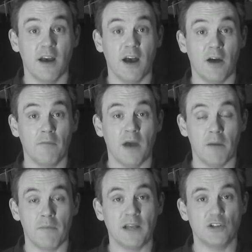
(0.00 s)

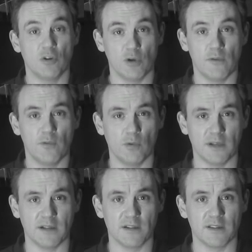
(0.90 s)
and make sure you're falling
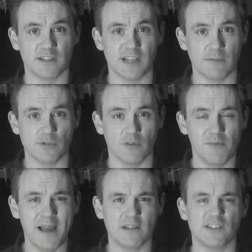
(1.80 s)
into the same sort of pattern.